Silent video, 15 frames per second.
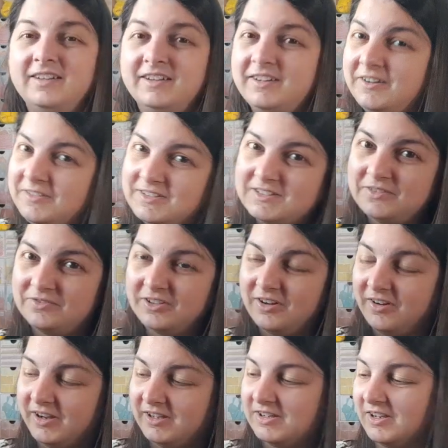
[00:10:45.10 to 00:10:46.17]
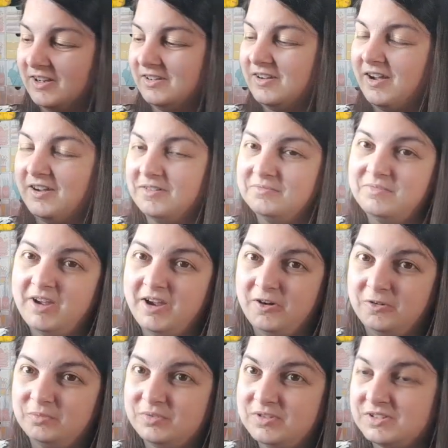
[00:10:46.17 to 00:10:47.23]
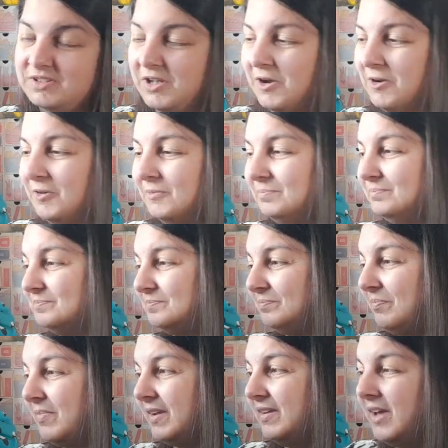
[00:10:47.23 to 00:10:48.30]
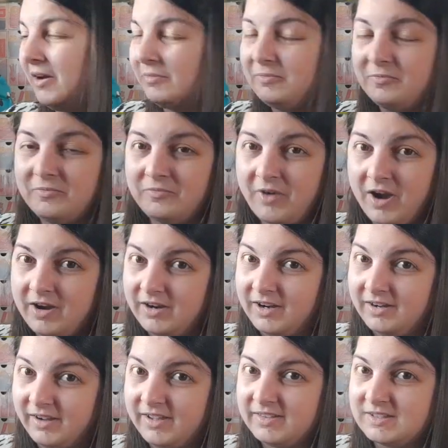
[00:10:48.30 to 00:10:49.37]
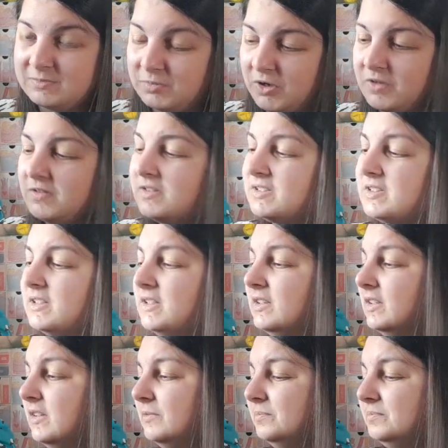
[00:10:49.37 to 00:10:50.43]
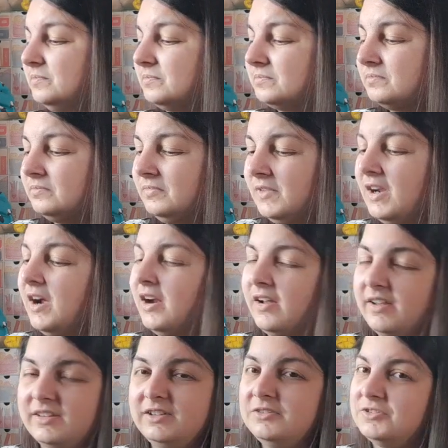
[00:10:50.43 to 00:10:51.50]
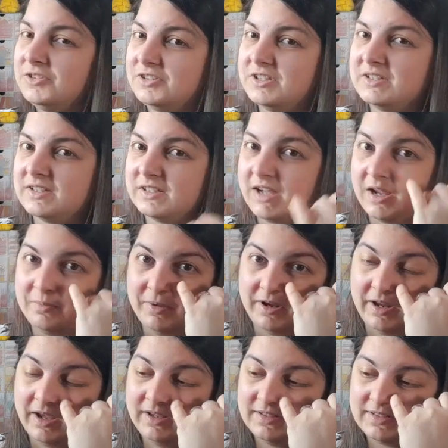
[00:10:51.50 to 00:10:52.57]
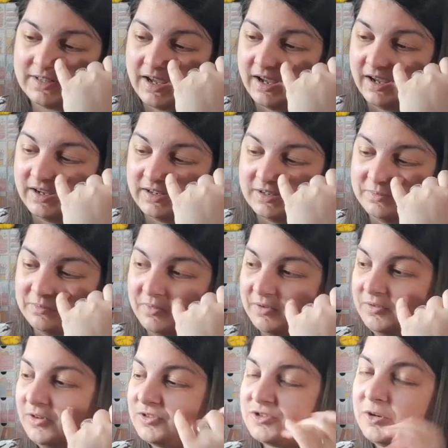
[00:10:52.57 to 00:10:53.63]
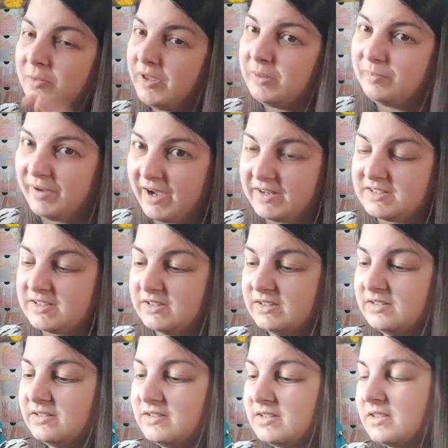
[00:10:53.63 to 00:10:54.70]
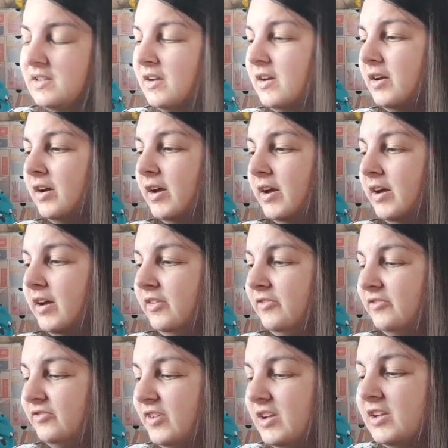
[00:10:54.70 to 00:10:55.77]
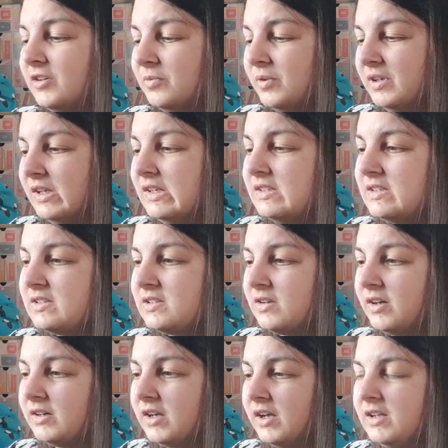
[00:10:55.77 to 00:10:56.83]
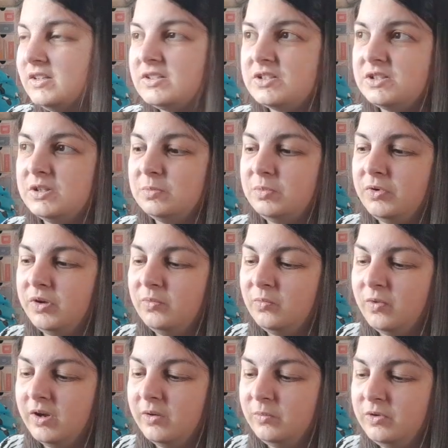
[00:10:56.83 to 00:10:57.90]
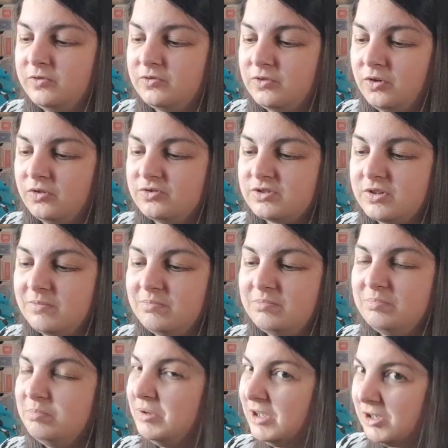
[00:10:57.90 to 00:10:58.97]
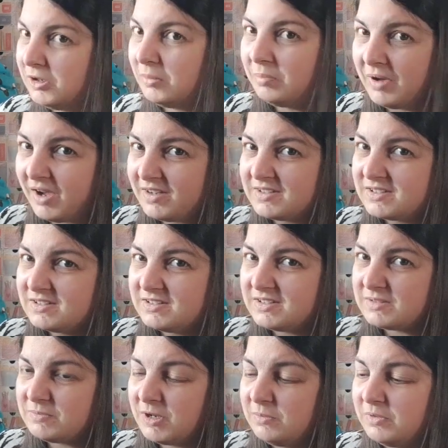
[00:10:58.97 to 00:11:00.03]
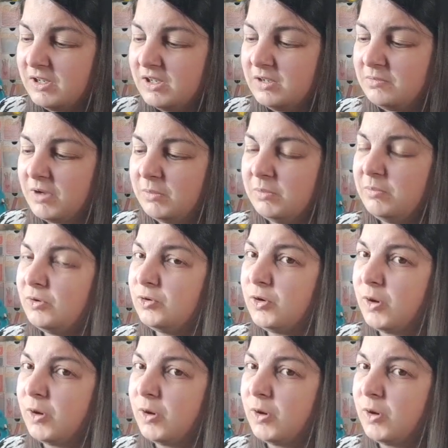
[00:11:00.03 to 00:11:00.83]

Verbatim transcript: and I know it's nothing I can um, help so yeah I like this box I like the little goodies that came in it um not sure about the patterns I think we need to start getting to the point where we've got bigger patterns maybe and maybe more